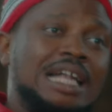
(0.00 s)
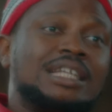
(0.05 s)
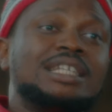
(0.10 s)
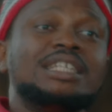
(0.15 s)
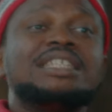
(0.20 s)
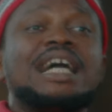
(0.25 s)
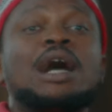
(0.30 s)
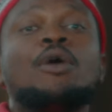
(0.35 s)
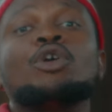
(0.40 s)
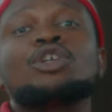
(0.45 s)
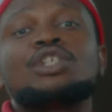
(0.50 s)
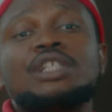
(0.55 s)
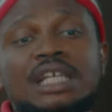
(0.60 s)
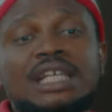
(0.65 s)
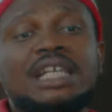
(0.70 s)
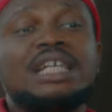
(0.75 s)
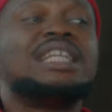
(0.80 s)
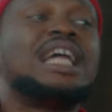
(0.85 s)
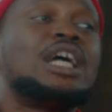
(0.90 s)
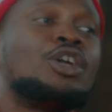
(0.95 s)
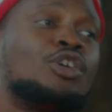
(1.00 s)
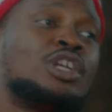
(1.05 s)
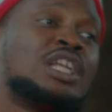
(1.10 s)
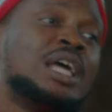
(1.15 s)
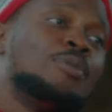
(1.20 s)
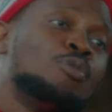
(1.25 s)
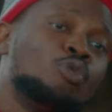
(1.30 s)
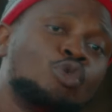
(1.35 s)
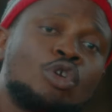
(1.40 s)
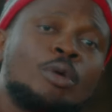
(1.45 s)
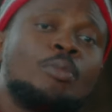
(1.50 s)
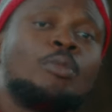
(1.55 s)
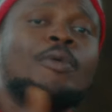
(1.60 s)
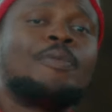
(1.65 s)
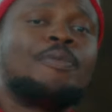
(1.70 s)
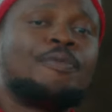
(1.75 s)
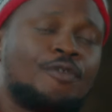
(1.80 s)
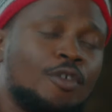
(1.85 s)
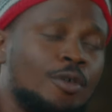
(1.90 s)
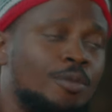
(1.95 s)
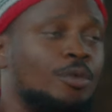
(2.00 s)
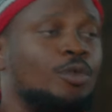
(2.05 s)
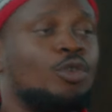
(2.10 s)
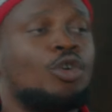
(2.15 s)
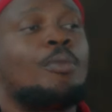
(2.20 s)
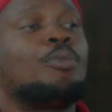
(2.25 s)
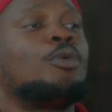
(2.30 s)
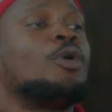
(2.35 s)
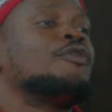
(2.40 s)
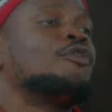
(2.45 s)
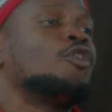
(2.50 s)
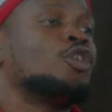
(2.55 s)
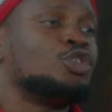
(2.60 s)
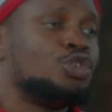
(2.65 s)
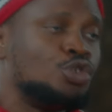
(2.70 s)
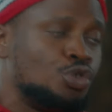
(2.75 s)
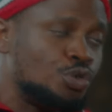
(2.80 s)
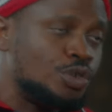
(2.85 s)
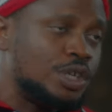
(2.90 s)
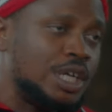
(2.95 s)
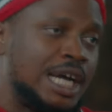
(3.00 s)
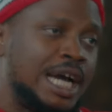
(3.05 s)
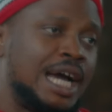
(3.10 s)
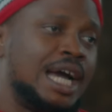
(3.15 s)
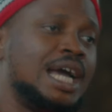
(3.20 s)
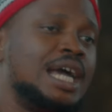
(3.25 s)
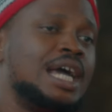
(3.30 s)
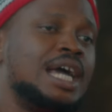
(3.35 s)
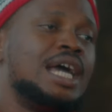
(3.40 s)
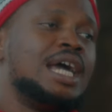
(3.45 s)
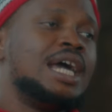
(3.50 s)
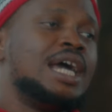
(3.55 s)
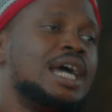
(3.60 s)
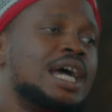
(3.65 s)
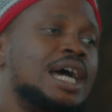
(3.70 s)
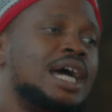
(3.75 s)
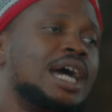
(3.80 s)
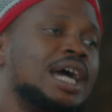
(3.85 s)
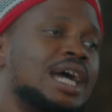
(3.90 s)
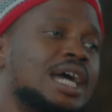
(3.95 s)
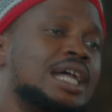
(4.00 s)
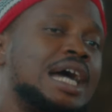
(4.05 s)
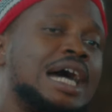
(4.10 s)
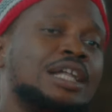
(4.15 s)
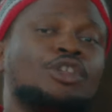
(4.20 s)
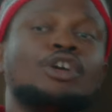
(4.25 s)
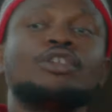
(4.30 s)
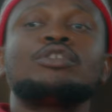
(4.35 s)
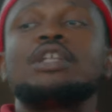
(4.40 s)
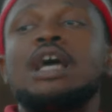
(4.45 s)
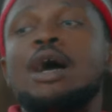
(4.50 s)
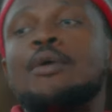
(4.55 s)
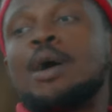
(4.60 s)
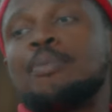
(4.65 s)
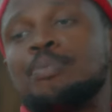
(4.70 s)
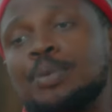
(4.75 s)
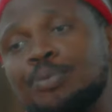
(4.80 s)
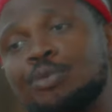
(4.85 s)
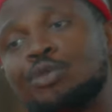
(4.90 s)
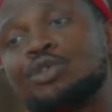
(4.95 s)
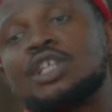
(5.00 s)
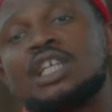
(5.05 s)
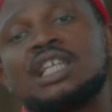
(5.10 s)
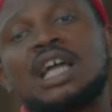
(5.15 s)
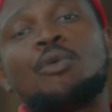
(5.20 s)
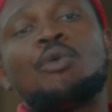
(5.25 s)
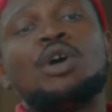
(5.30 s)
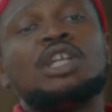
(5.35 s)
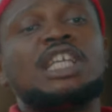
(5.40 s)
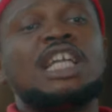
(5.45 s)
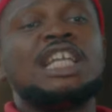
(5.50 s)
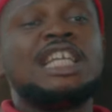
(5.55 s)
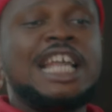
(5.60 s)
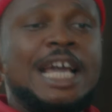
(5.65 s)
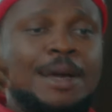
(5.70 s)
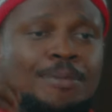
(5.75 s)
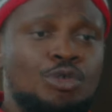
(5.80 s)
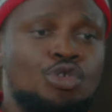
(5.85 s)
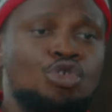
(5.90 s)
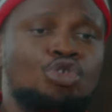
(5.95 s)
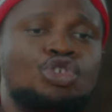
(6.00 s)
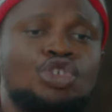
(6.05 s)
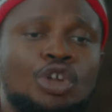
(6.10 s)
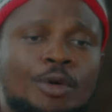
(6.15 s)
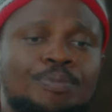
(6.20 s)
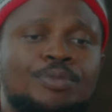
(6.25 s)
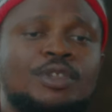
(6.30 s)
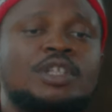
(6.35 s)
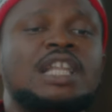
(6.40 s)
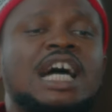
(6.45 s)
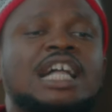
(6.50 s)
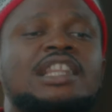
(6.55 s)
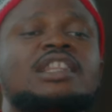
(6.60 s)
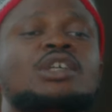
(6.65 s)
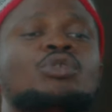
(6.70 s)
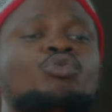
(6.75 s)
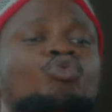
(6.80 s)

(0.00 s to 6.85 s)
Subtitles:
At least I was thinking that your name will rub off on you. I thought our people say that when they name you something, that thing